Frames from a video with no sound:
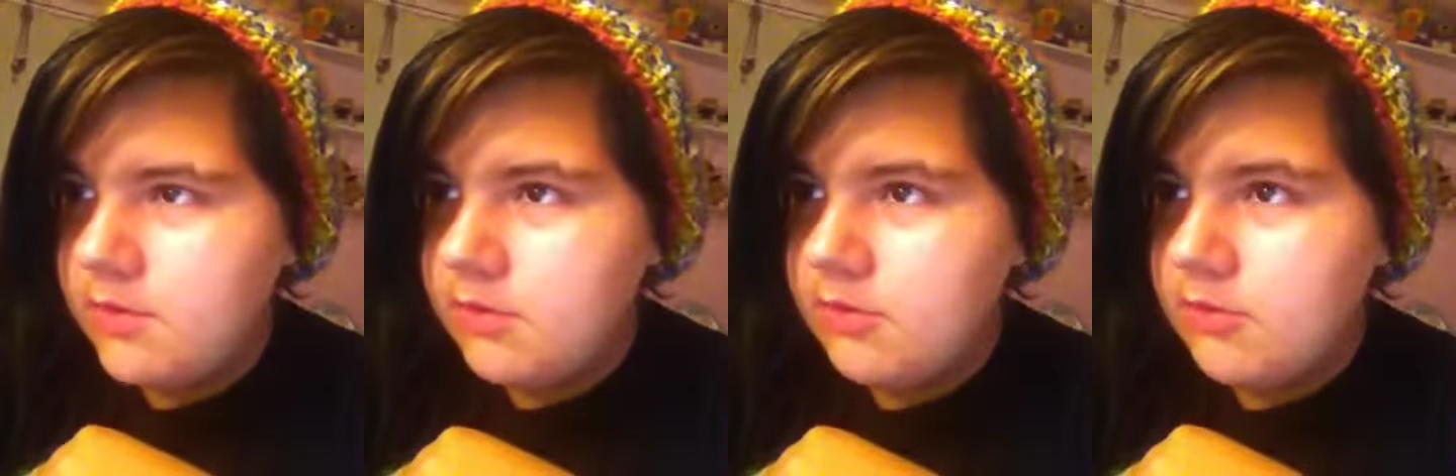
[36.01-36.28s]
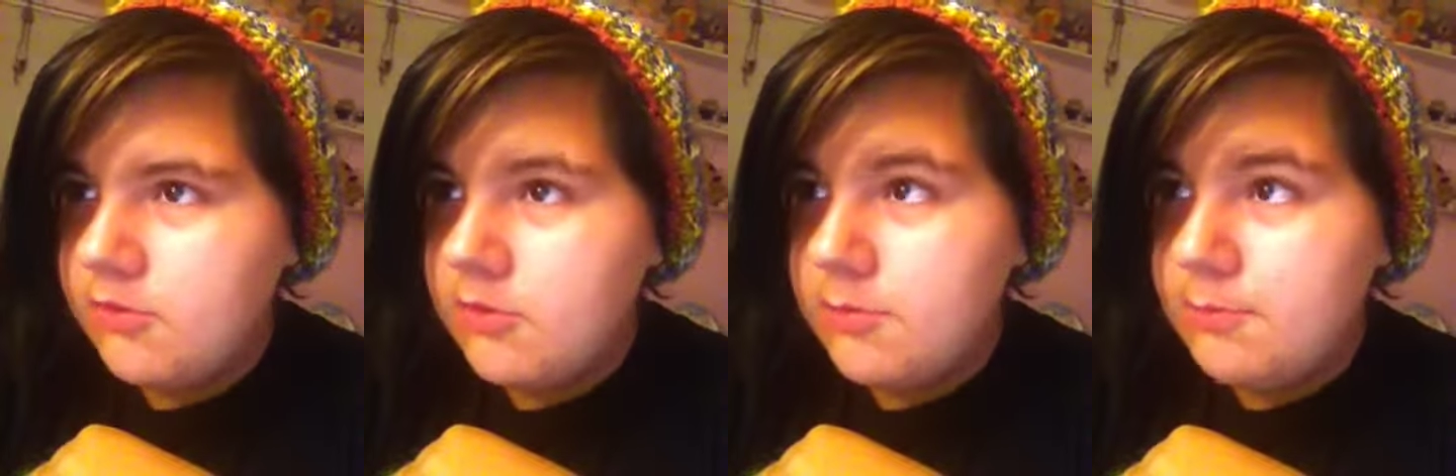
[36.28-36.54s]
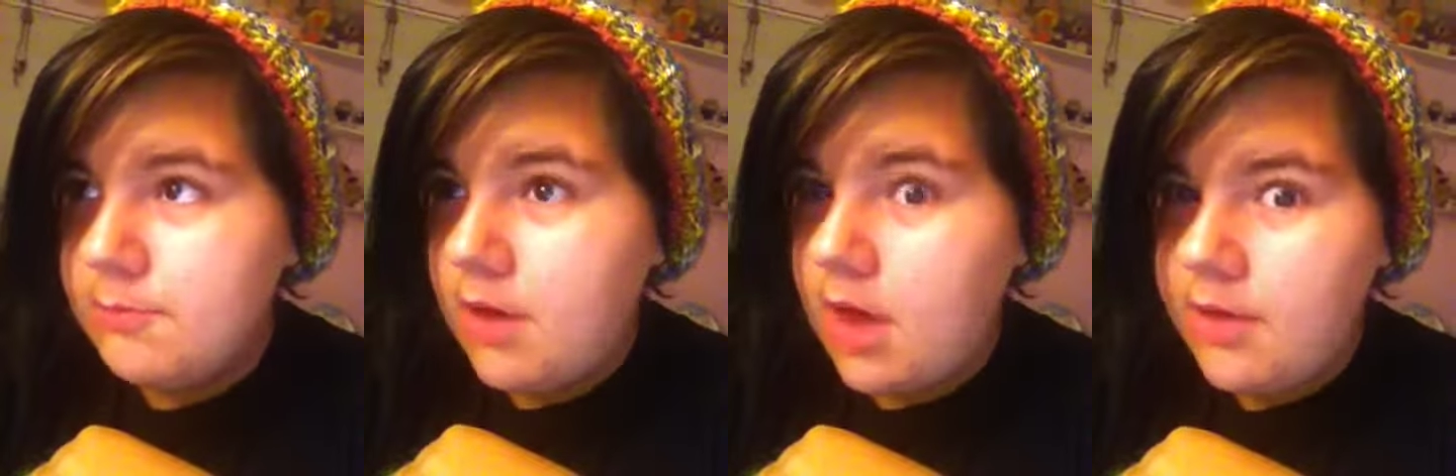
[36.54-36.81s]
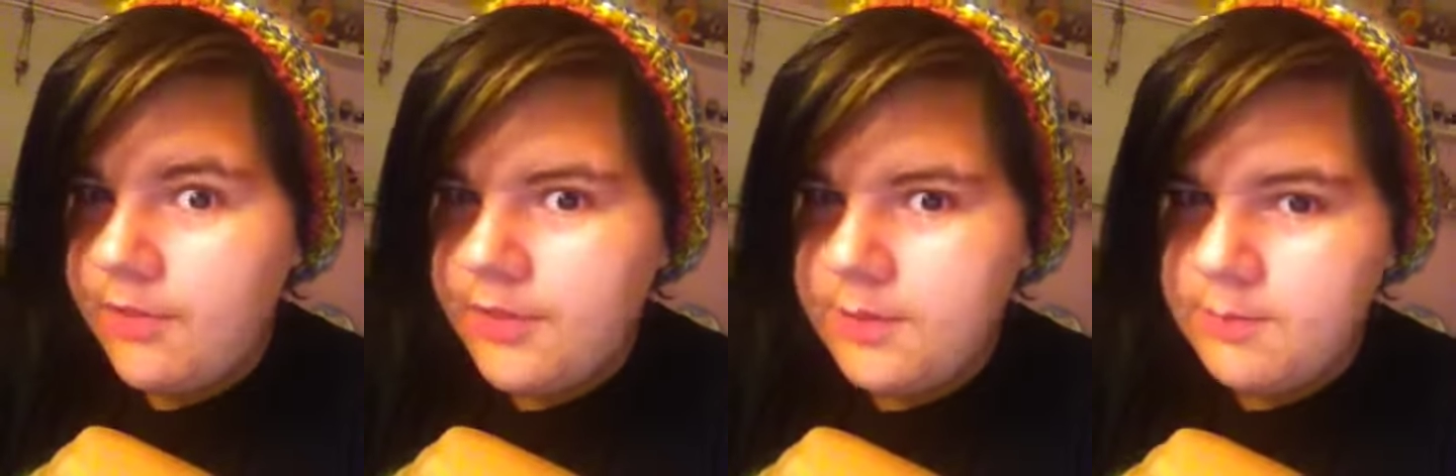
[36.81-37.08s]
because there's a
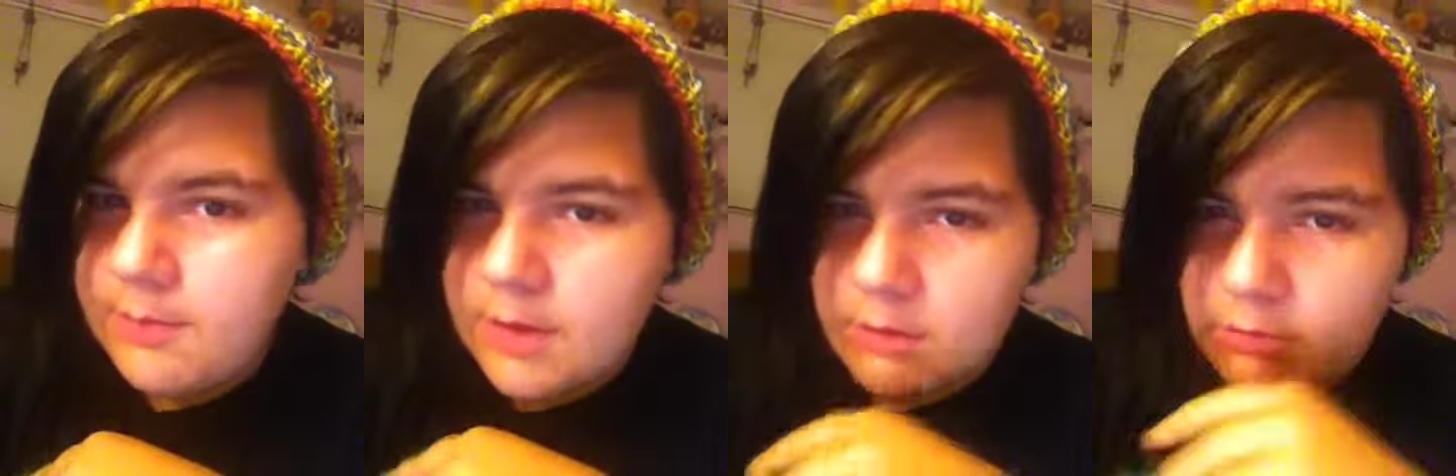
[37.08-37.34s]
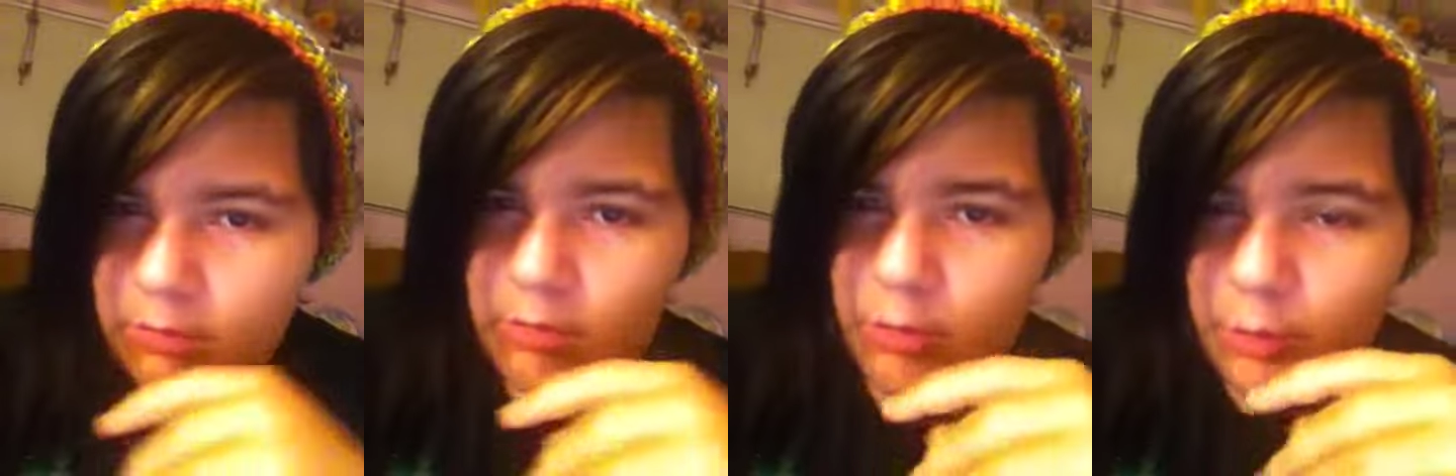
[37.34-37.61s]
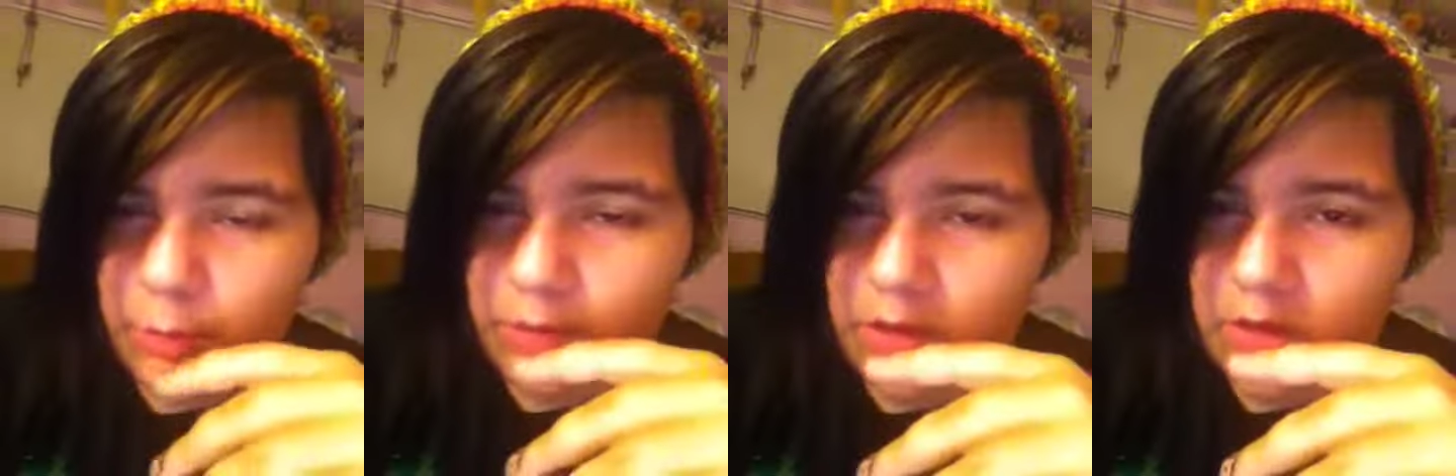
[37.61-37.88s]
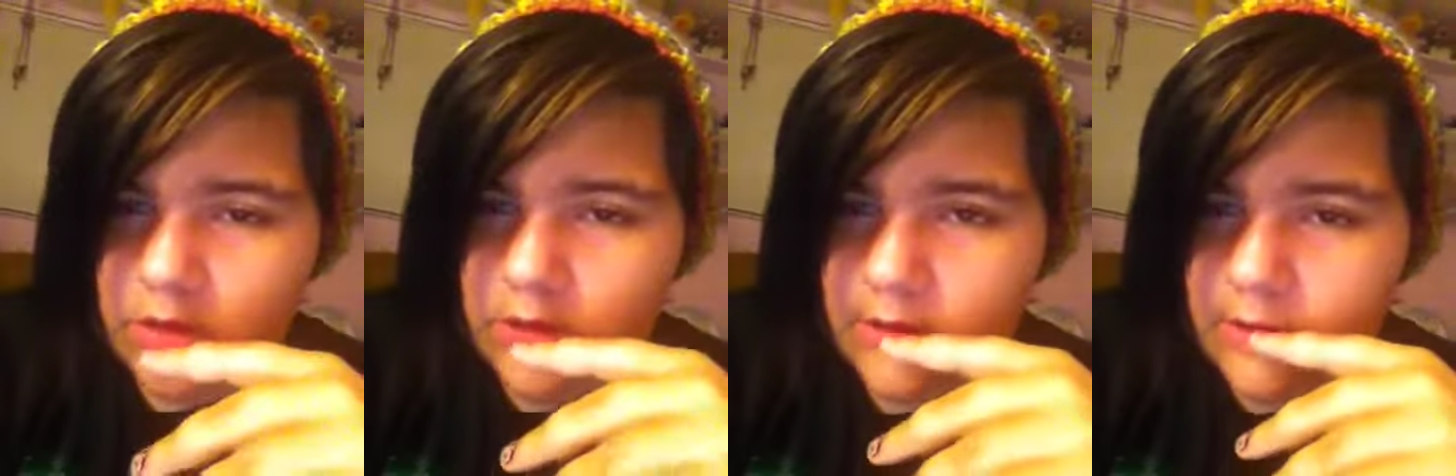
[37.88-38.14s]
moth in my room
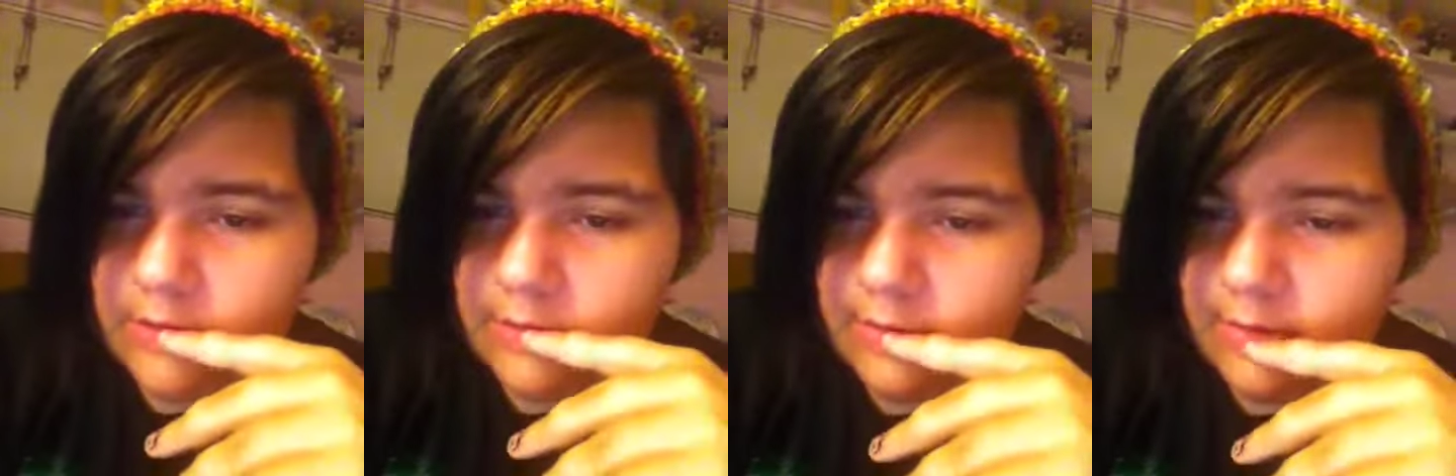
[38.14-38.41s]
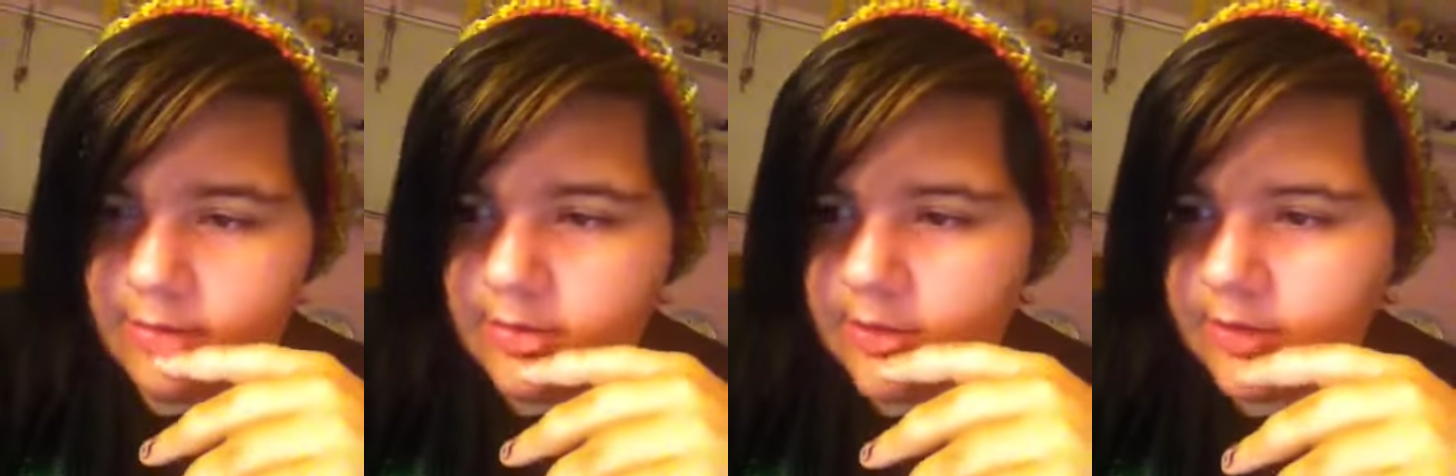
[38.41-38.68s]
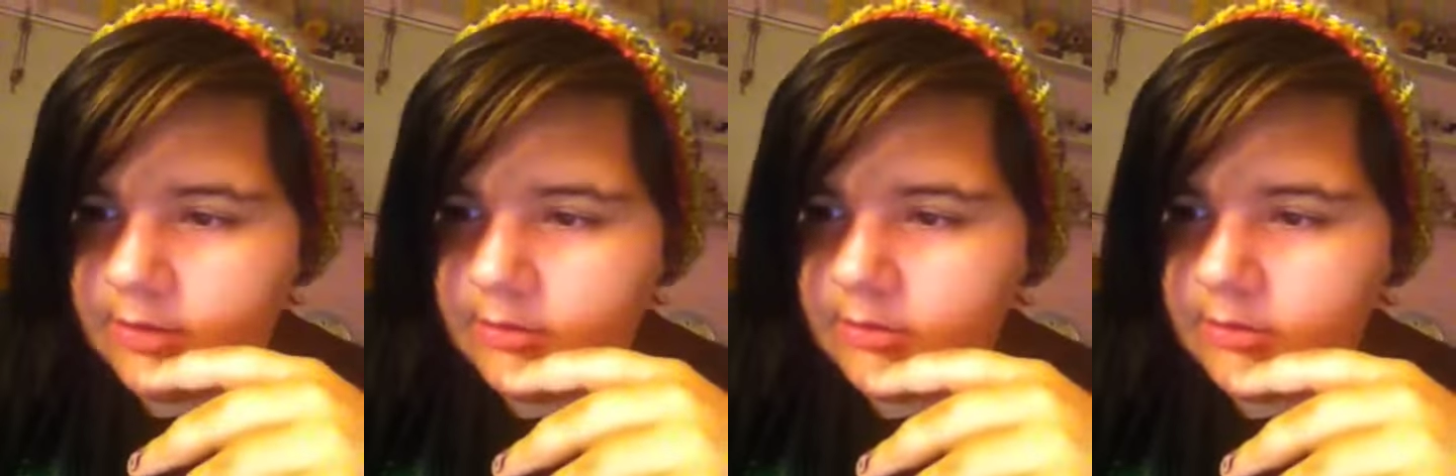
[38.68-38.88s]
and it's